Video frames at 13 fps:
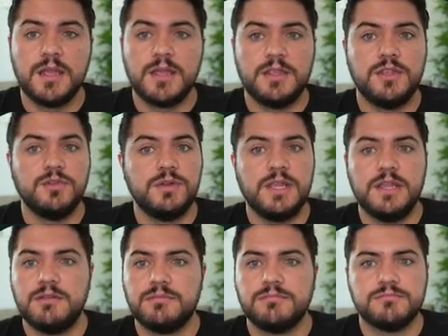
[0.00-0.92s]
you
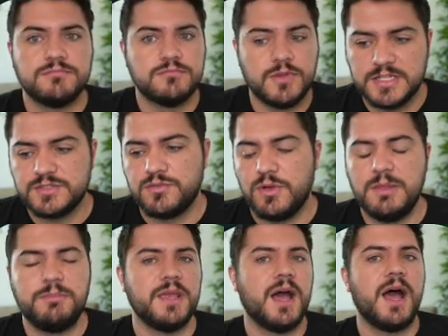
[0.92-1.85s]
need RESTful
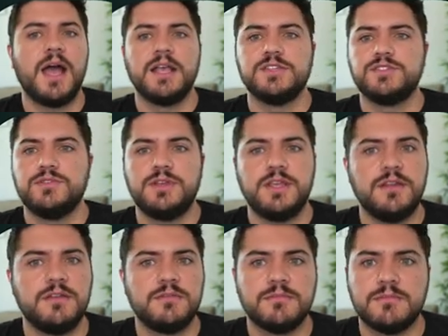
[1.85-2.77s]
APIs, you
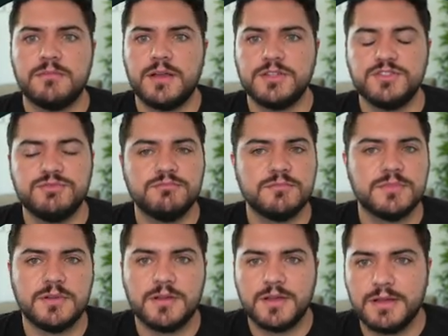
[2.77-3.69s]
need a,
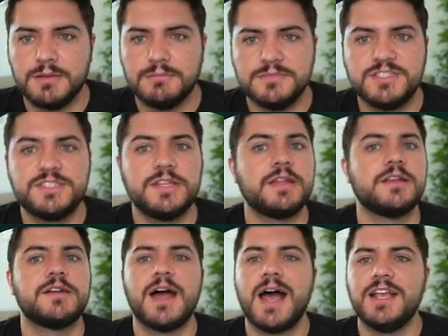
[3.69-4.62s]
a
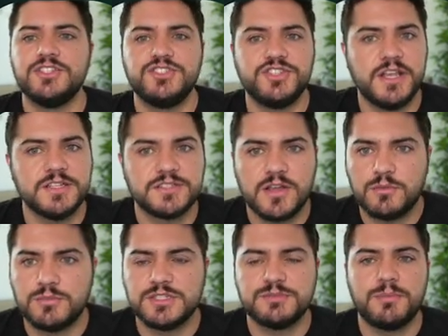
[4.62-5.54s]
standardized
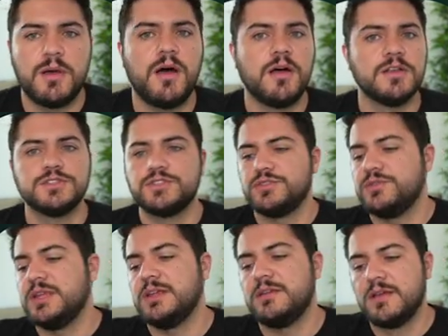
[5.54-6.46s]
JSON response, you
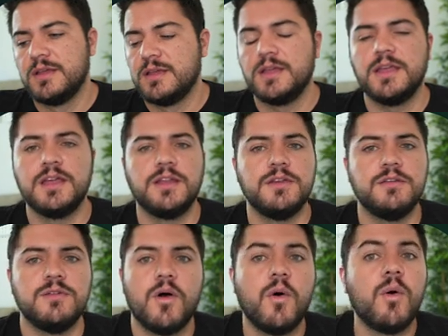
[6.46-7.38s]
need
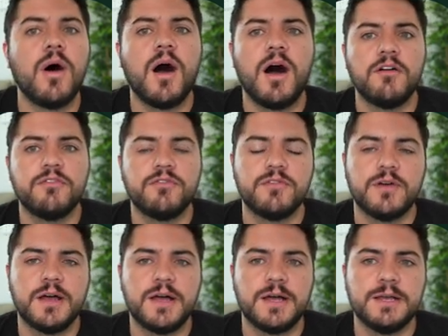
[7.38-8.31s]
an OAuth
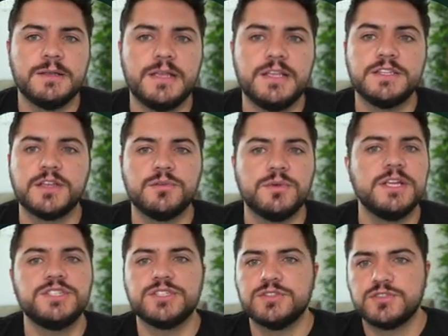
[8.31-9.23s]

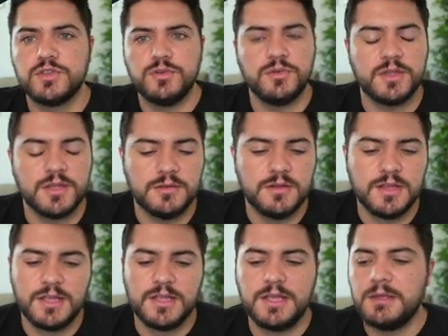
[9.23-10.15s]
integration so you can
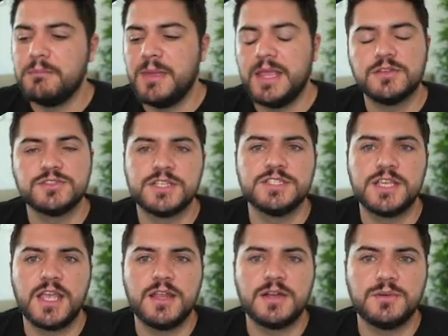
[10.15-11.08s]
make
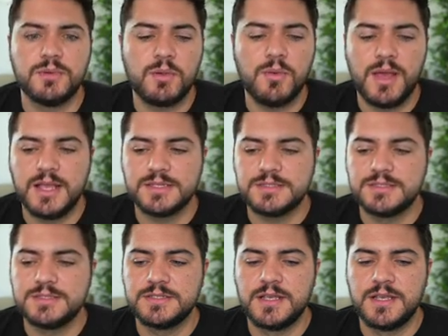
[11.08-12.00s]
authenticated
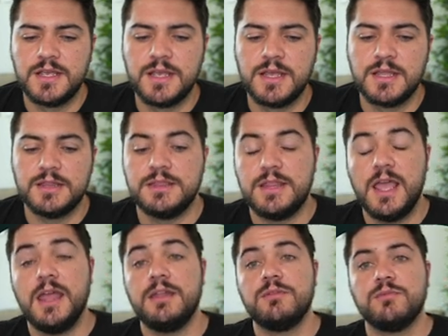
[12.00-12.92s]
requests.
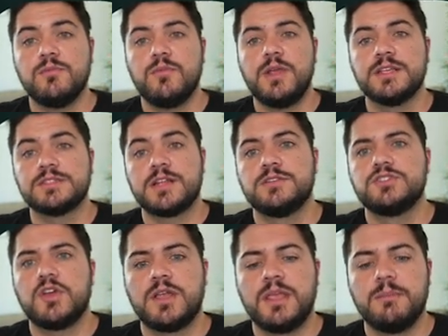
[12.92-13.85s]
Then we can start talking